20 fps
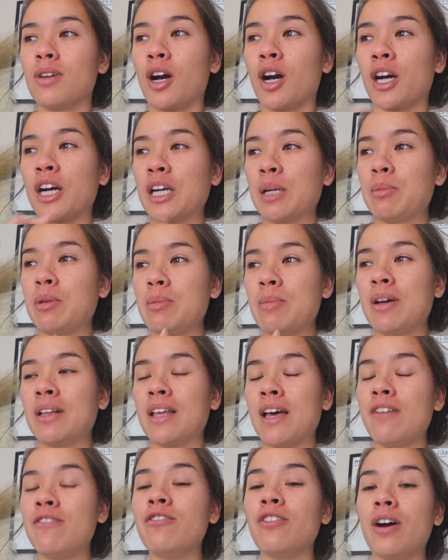are gonna be my
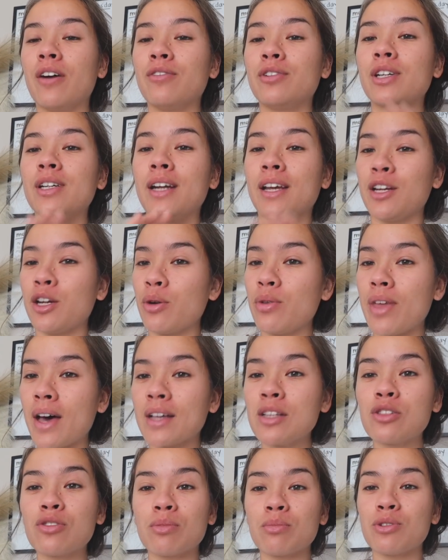life forever, and I know
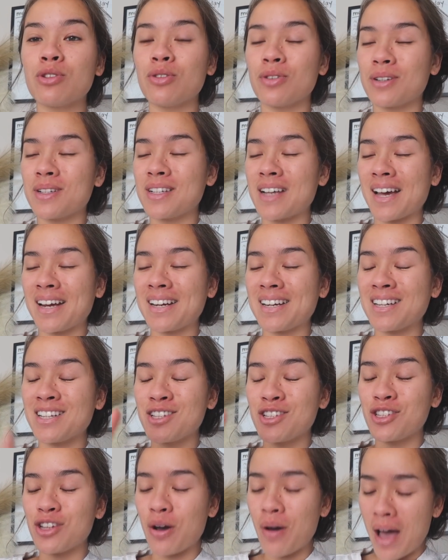that, so I'm so excited and
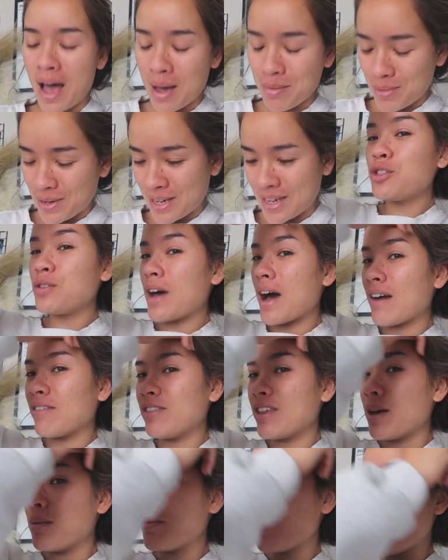so happy to have
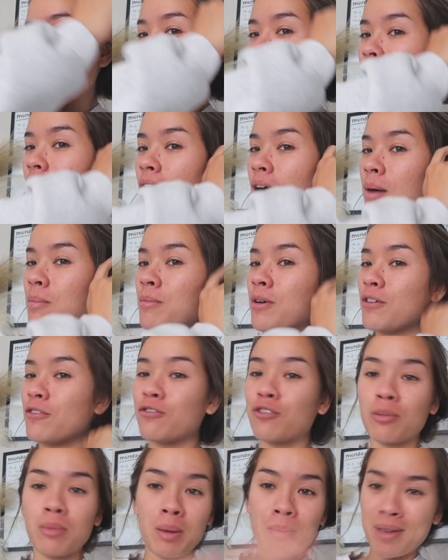them um,
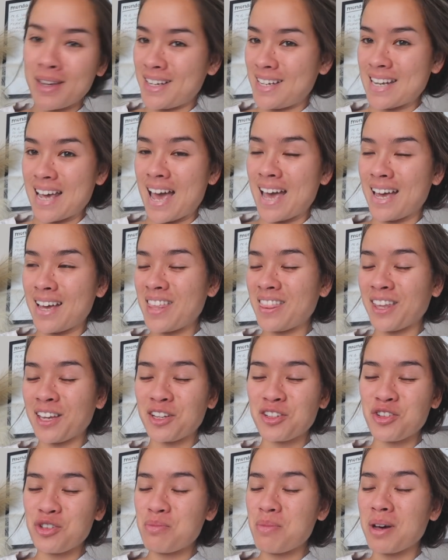for my big day in
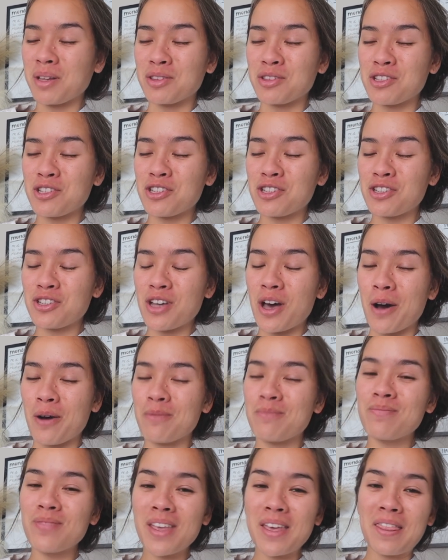like two months. So
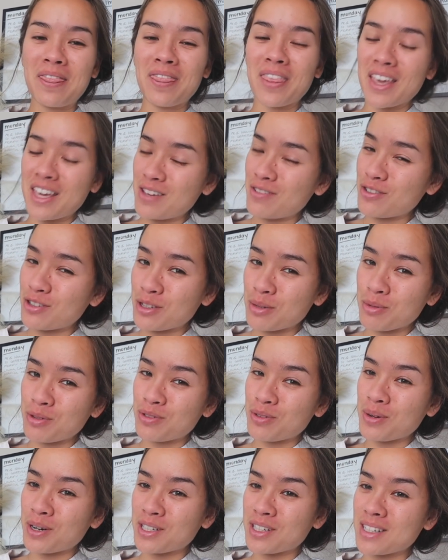thank you so much
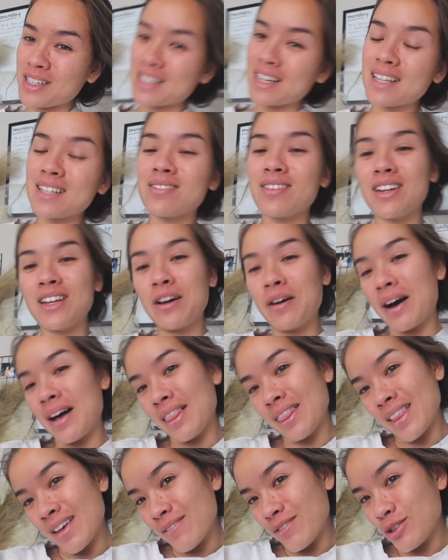for watching today's video. I
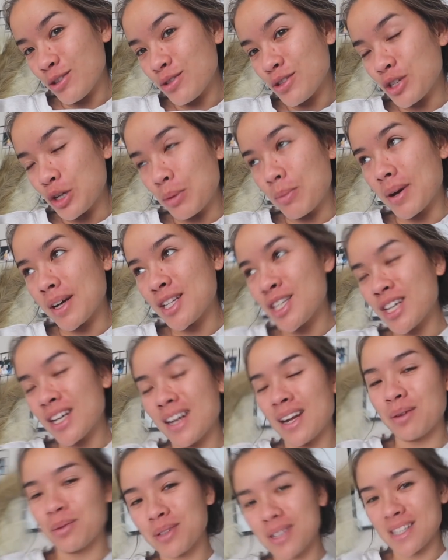love you so much,
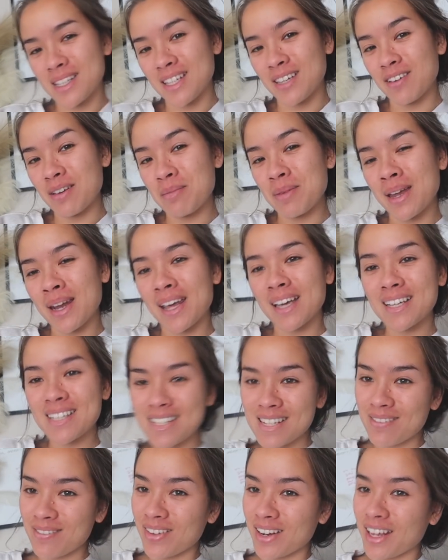and I will see you in my
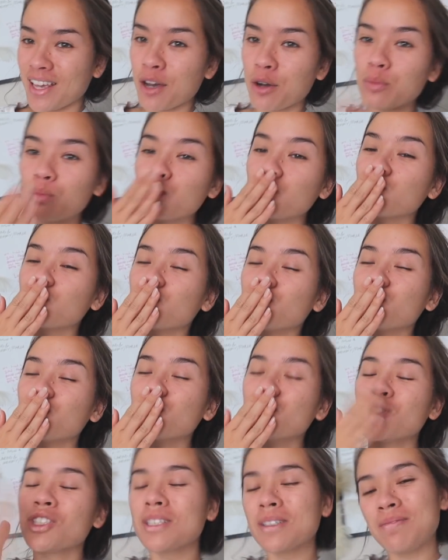next video.
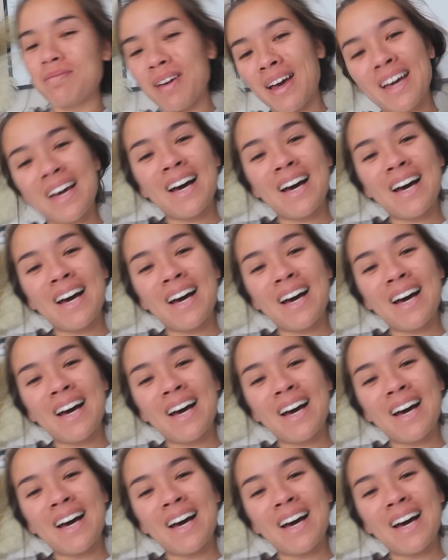Bye